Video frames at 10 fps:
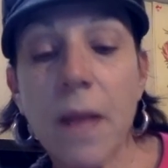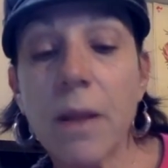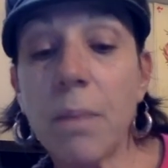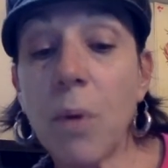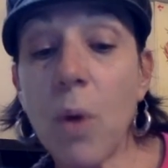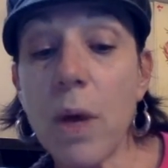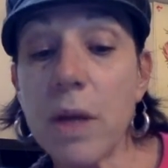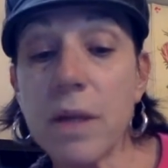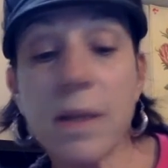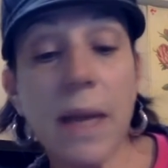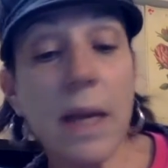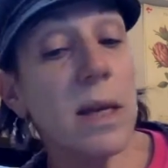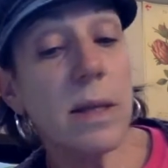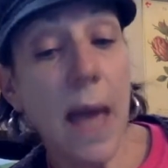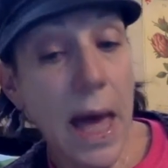"The point is that he
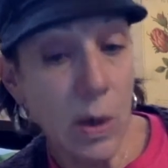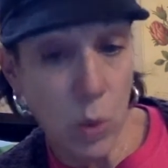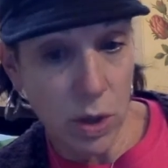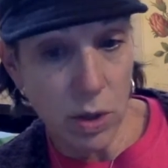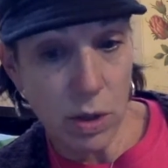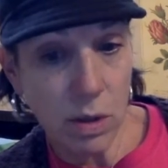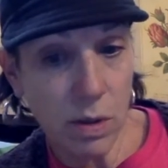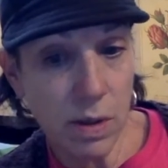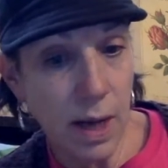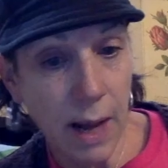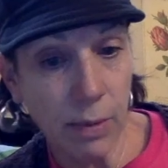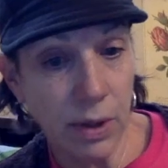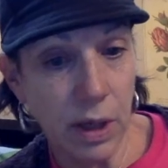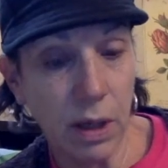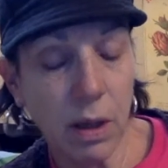is Edward," said
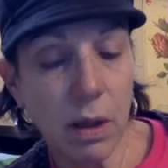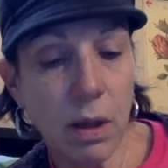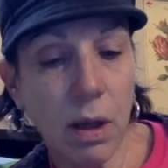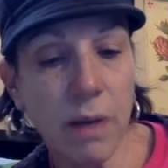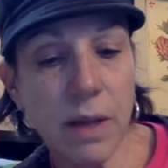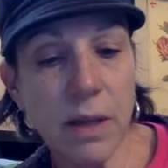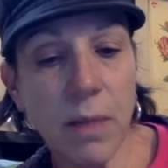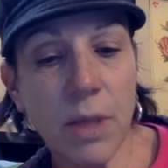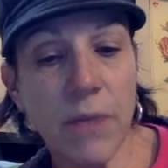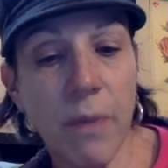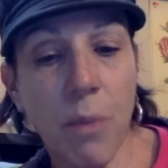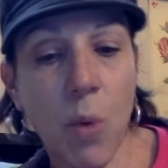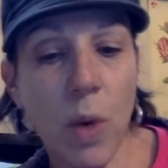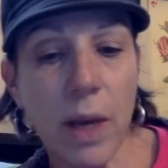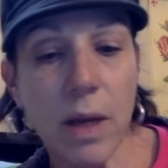Abilene. That's not much of a
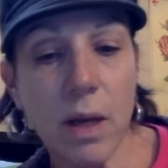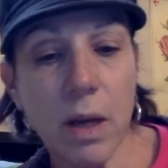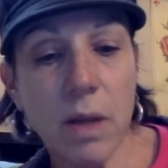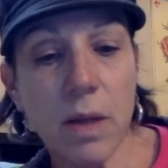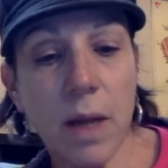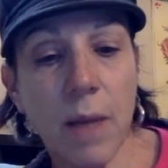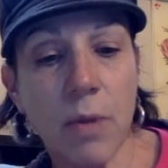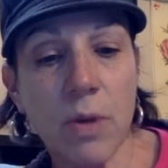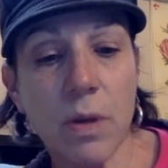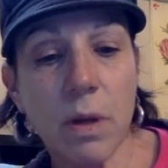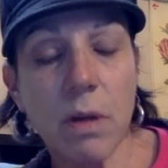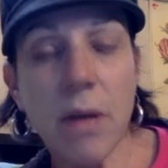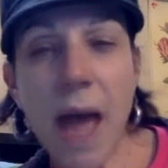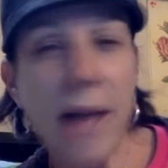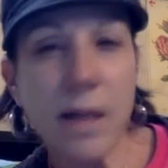point," said Amos.
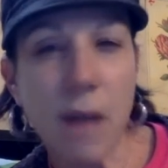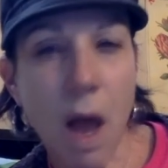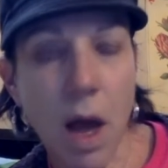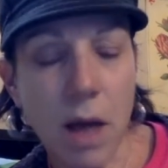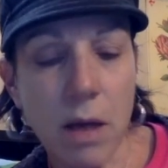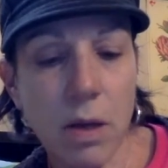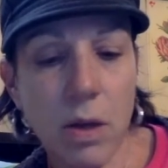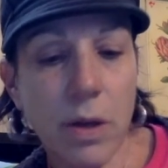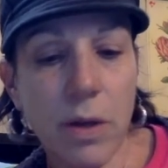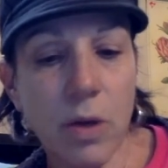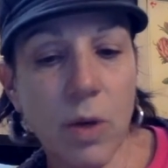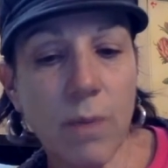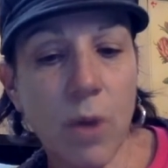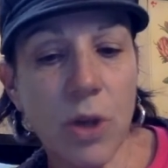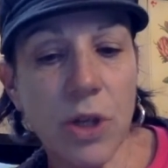"Yeah, it's not," agreed
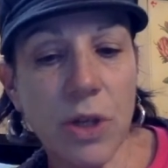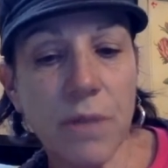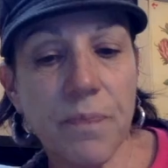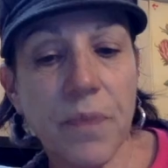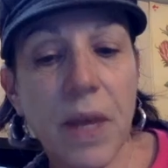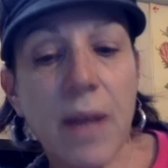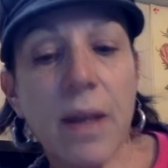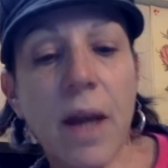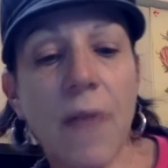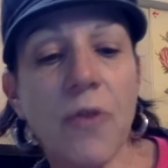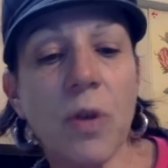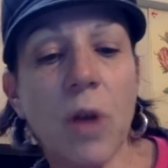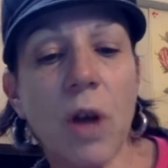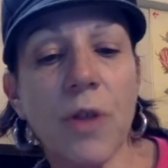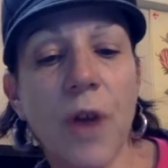Martin. And then after a
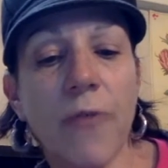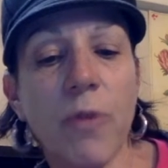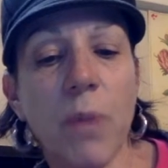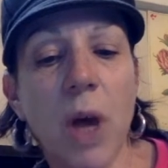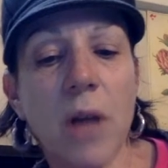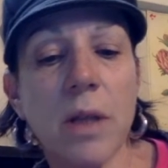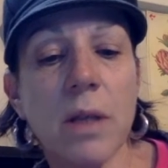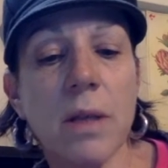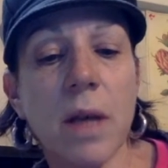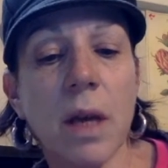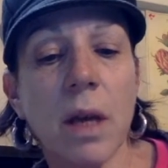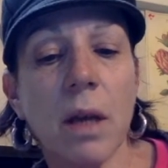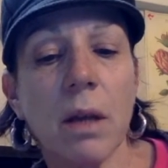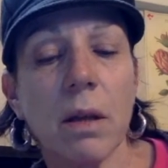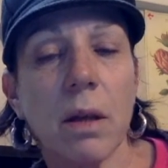long thoughtful pause, he said,
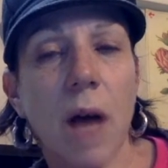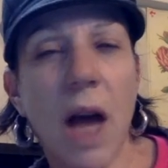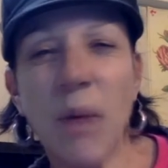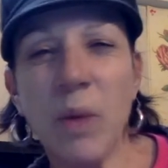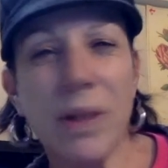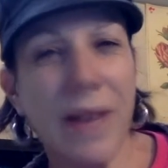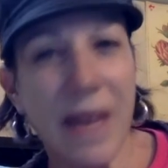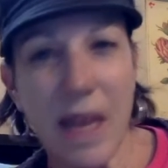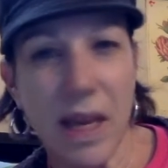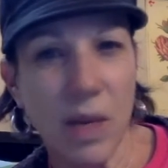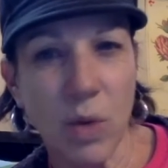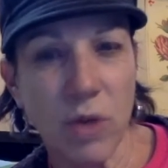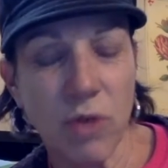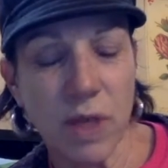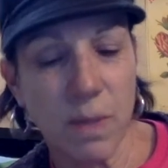"I wouldn't let anyone
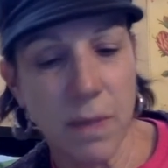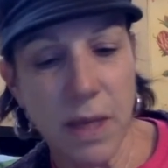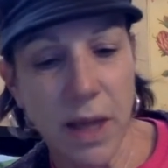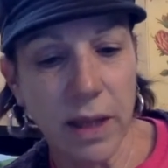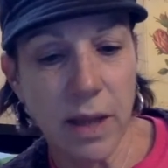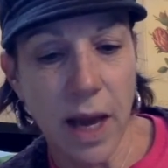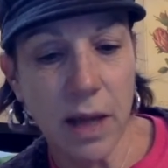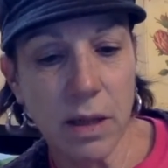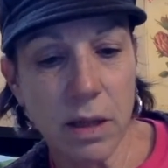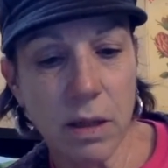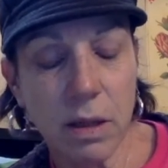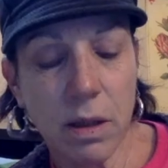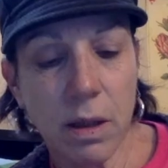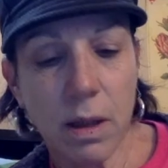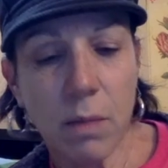dress me like that."
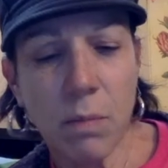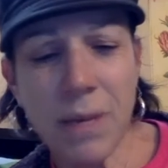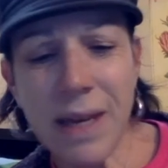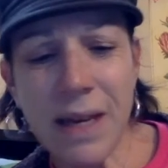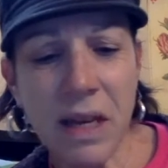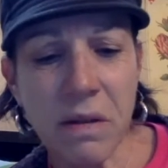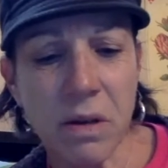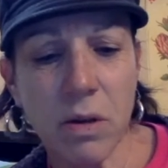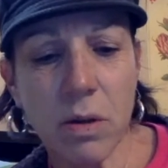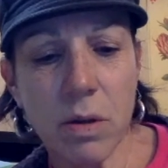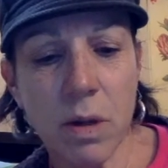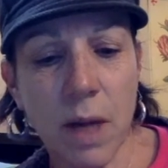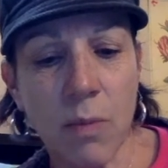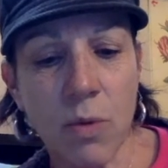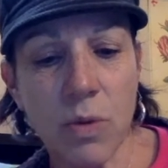"Me neither," said
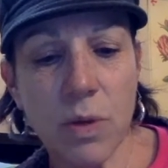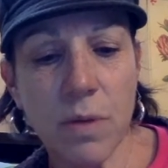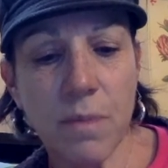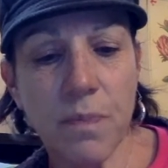Amos.